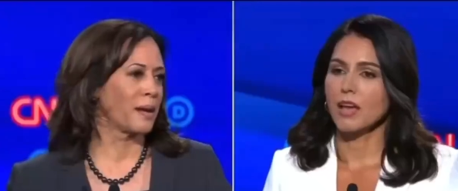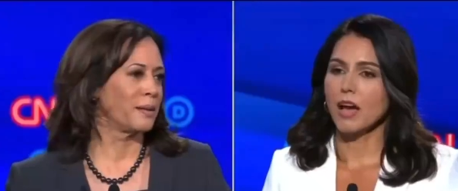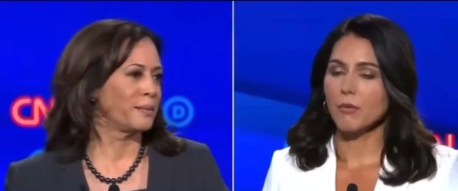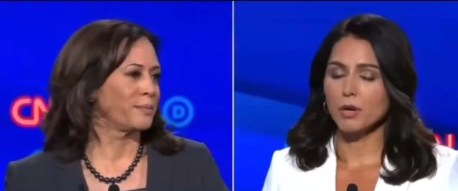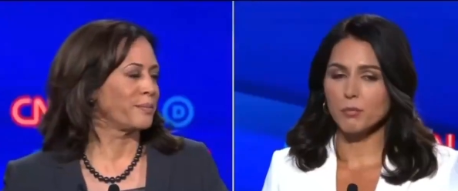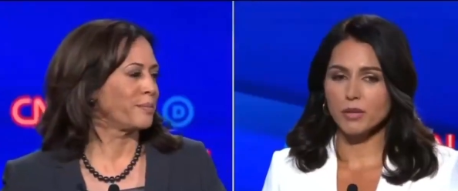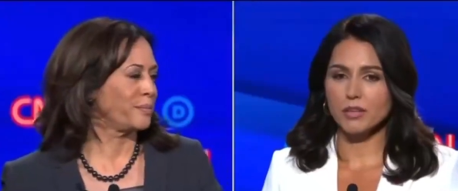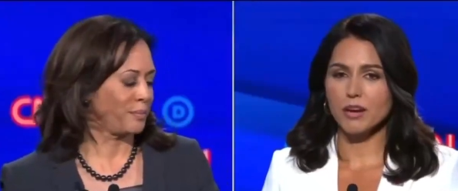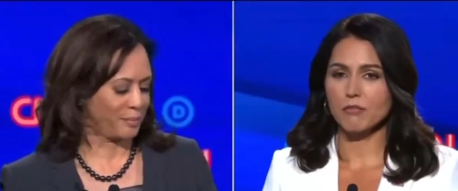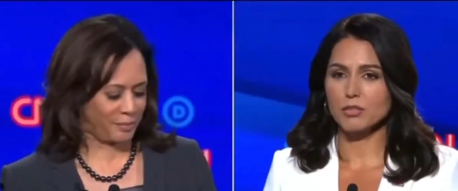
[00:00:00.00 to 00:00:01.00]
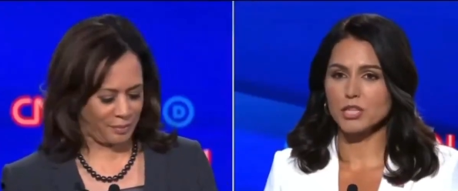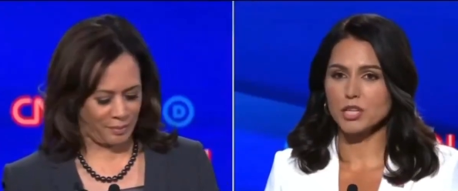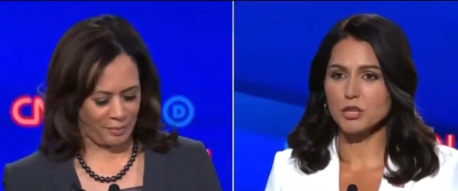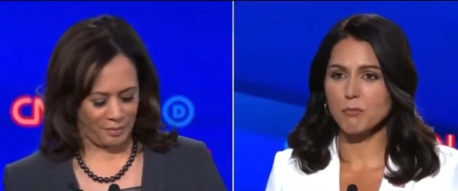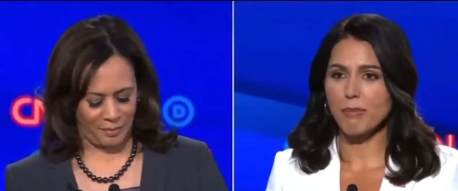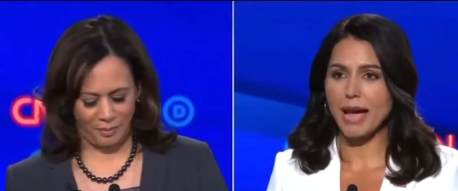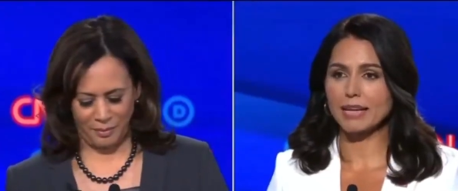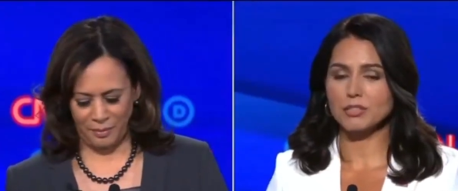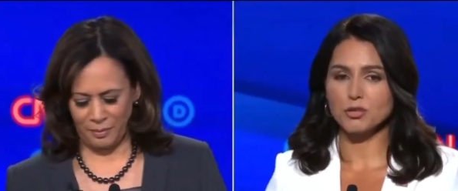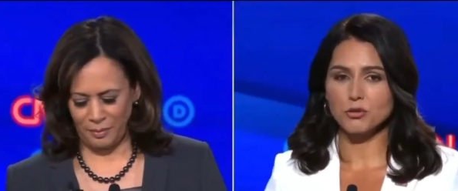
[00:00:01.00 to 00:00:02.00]
Speaker 1: I want to bring the conversation
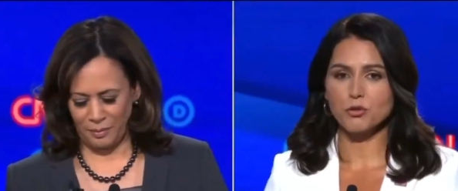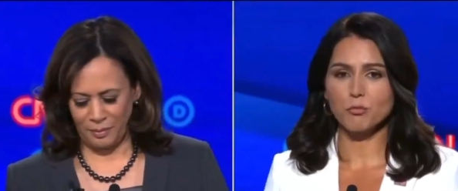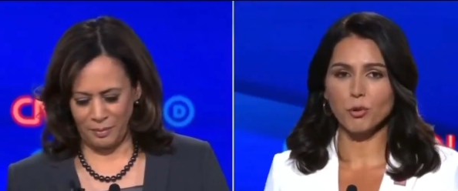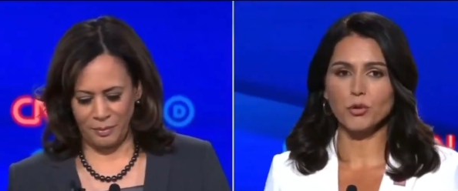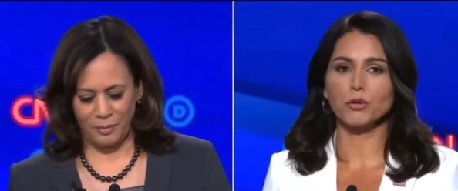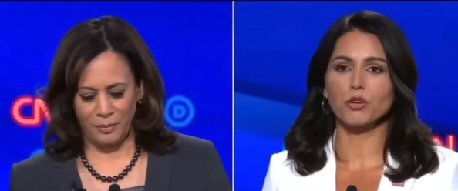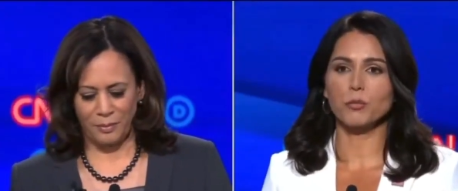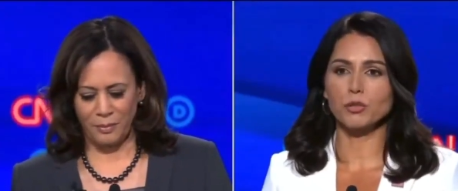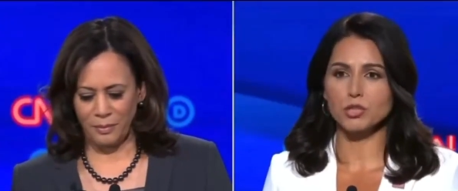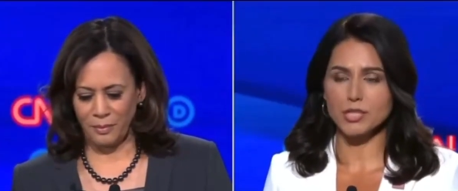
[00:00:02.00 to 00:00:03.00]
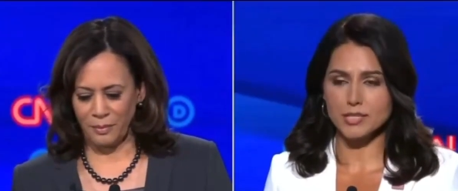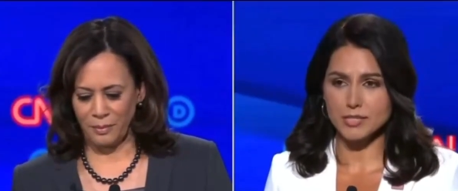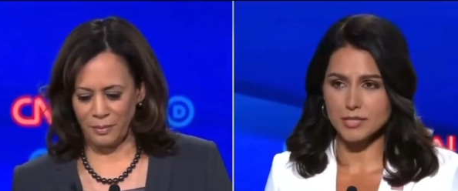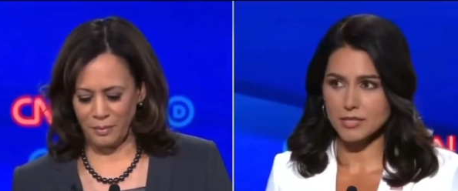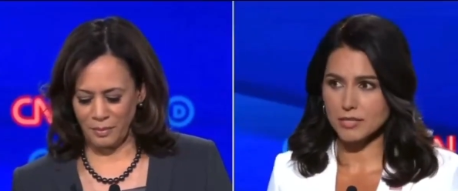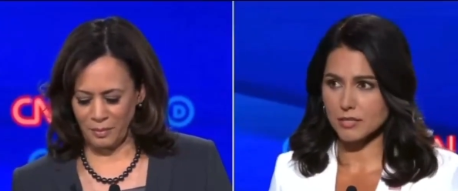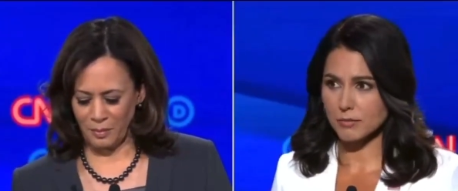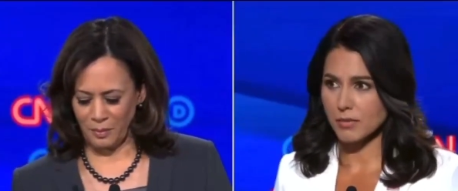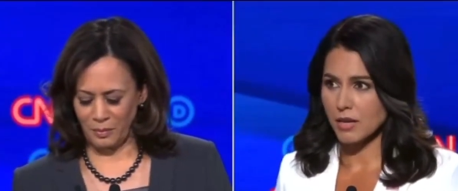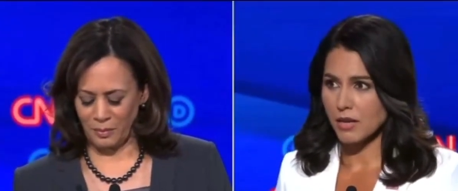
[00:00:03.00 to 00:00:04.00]
back to the broken criminal justice
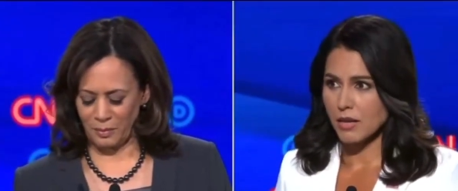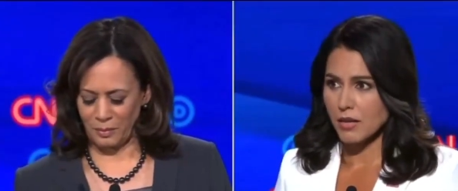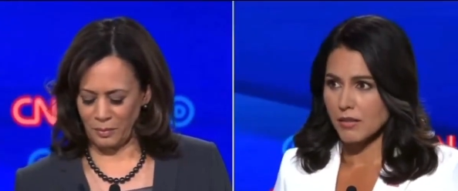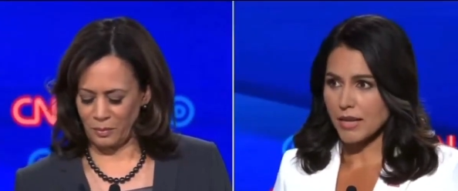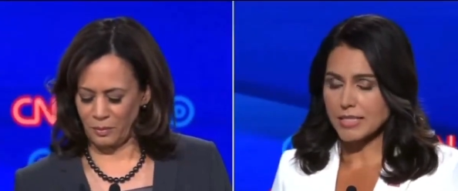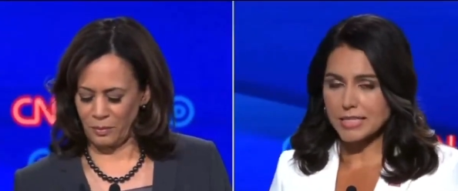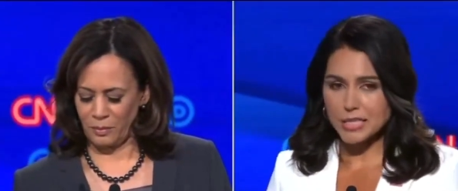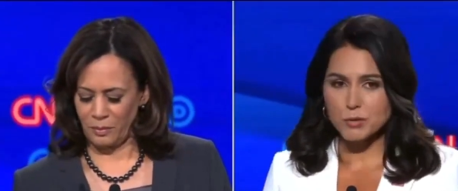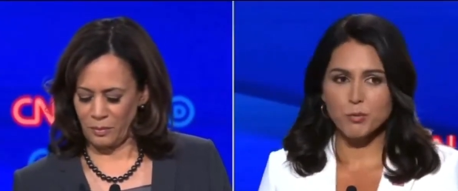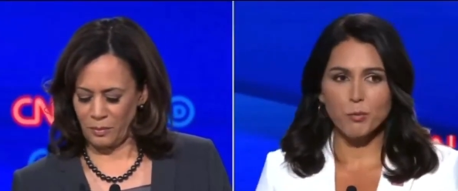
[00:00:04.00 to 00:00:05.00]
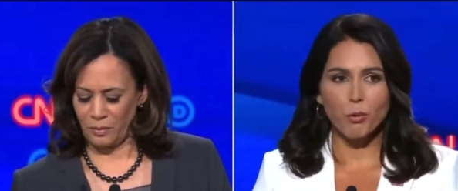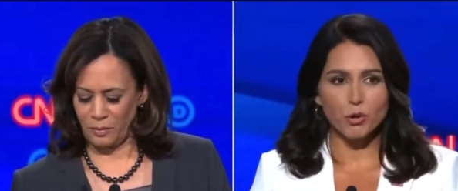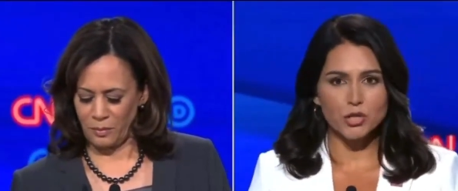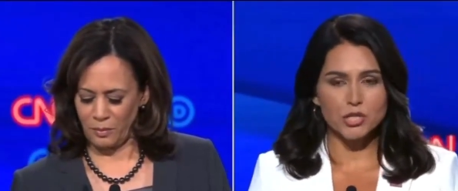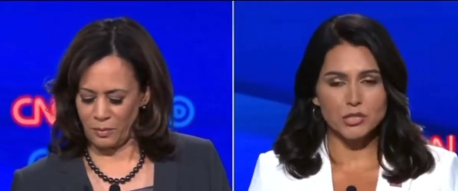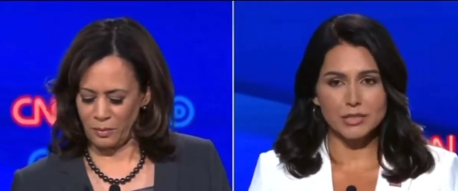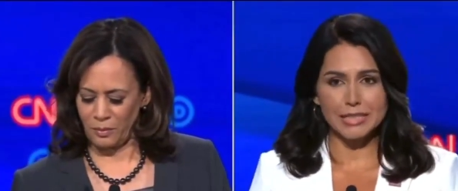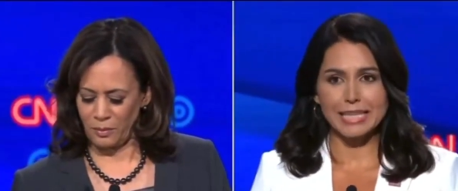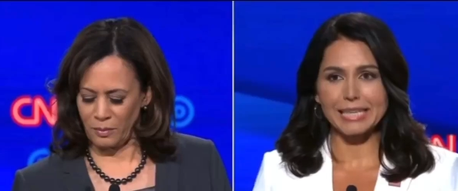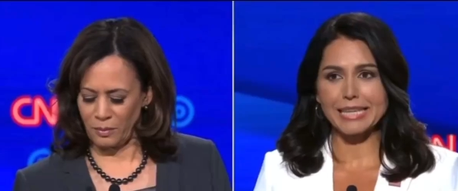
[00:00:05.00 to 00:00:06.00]
system that is
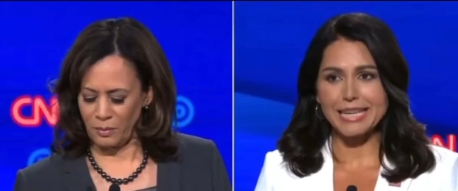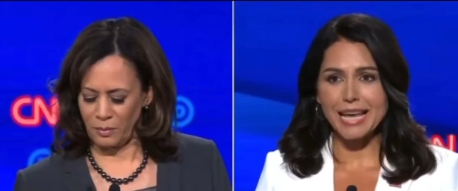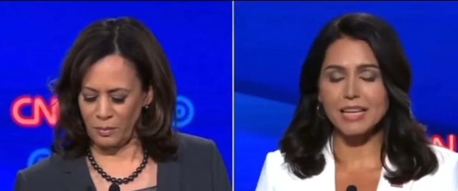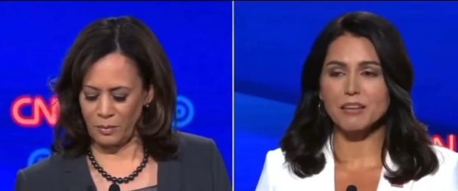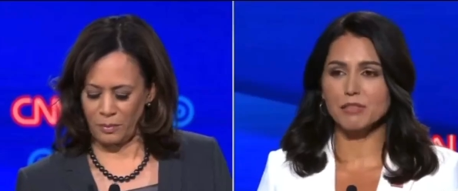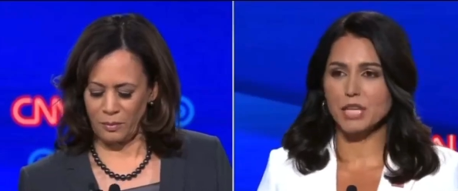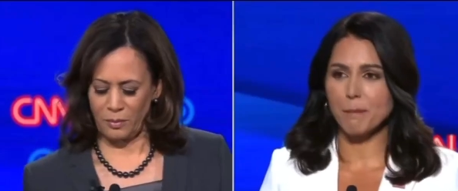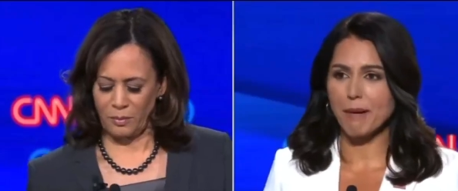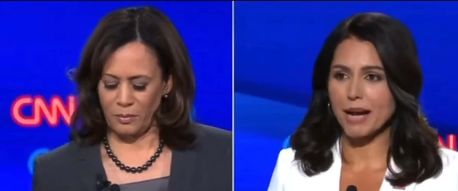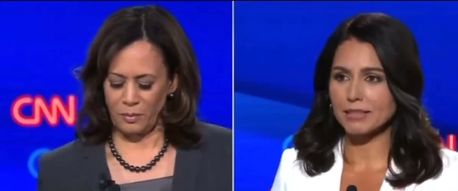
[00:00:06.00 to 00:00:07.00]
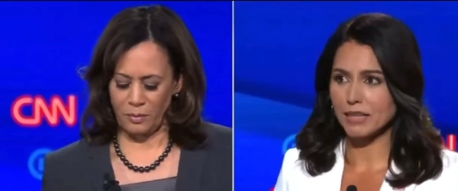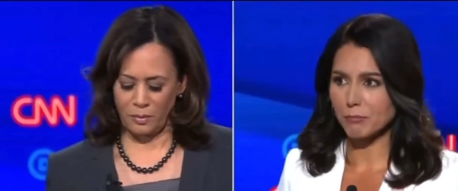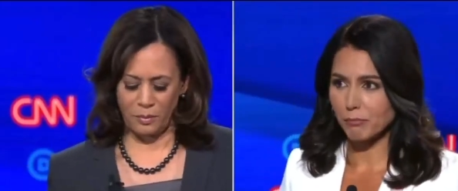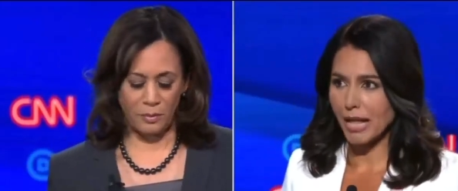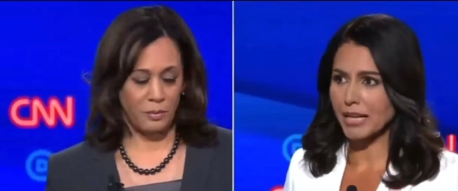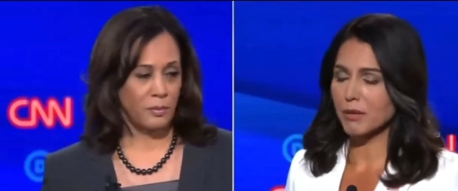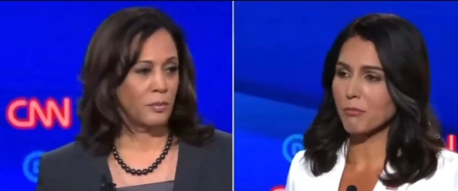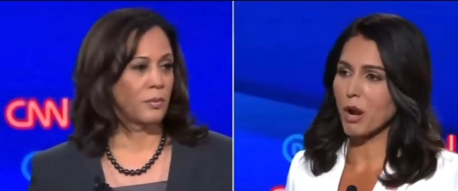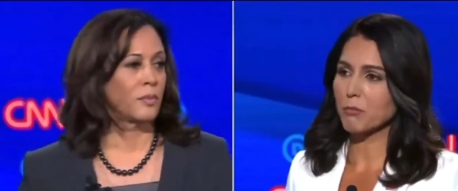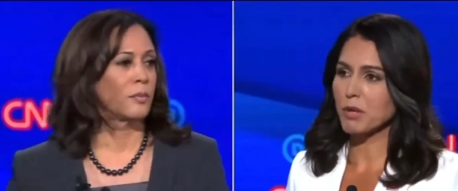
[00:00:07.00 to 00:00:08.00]
disproportionately negatively impacting black
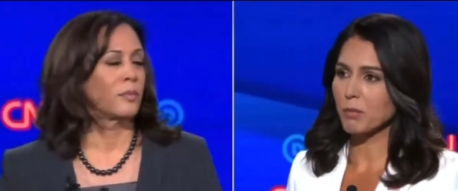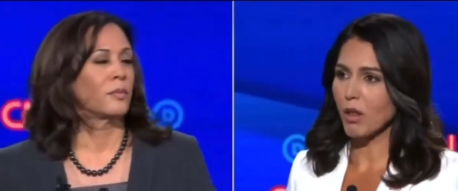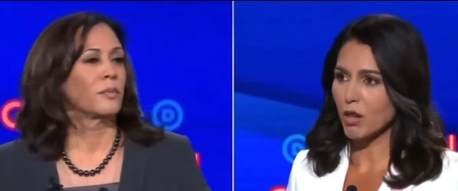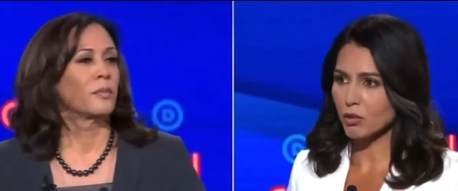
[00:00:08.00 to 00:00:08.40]
and brown people all